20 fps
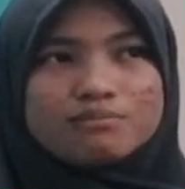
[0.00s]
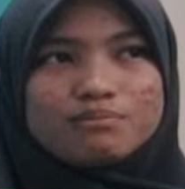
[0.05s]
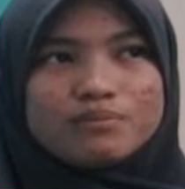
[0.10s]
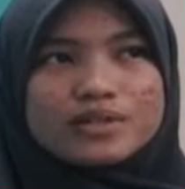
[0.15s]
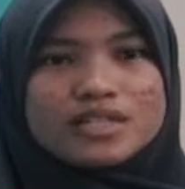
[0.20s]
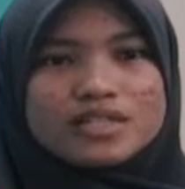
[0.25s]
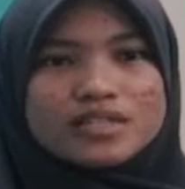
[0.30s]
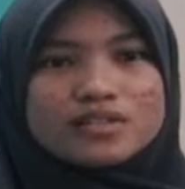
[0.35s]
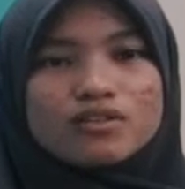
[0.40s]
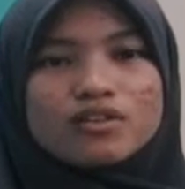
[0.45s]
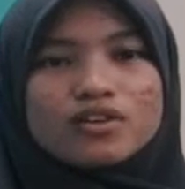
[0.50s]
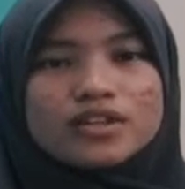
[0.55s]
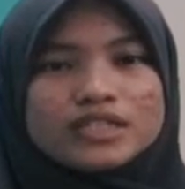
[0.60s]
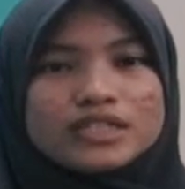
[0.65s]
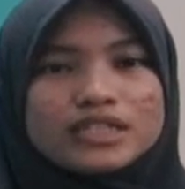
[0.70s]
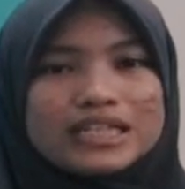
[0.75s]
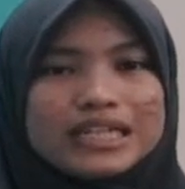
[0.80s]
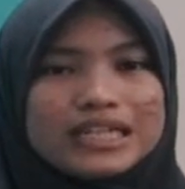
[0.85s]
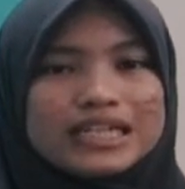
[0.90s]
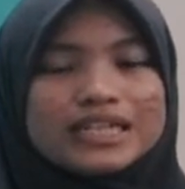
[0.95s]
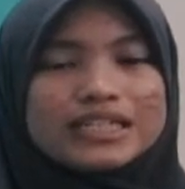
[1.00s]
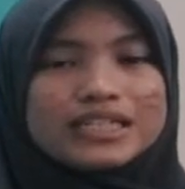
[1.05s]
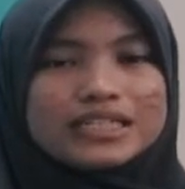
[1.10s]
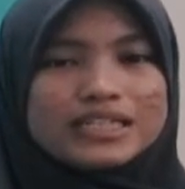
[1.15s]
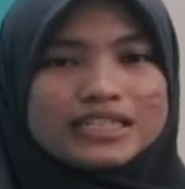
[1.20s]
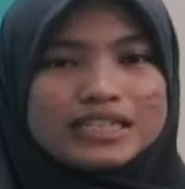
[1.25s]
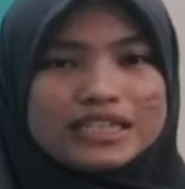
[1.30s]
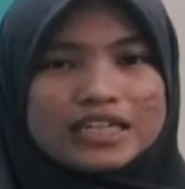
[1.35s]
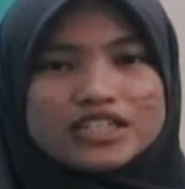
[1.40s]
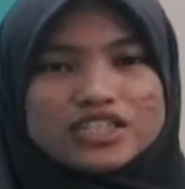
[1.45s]
based on the lane
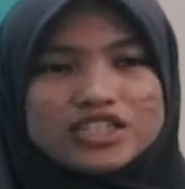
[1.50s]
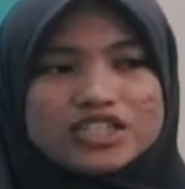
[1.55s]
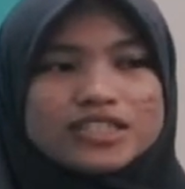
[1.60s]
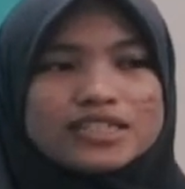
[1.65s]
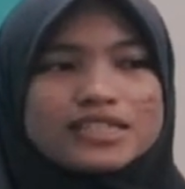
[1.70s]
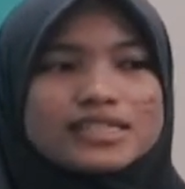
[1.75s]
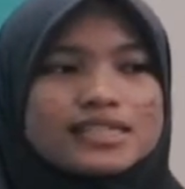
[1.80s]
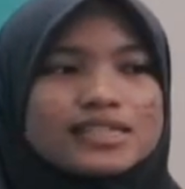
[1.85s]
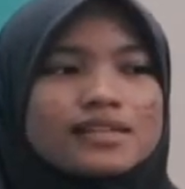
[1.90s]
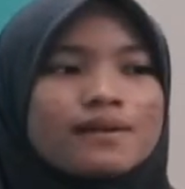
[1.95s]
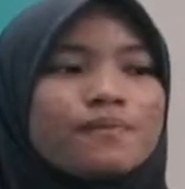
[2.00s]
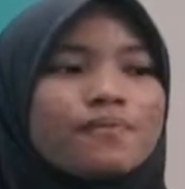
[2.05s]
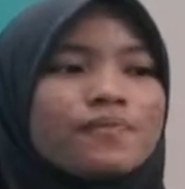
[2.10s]
detections.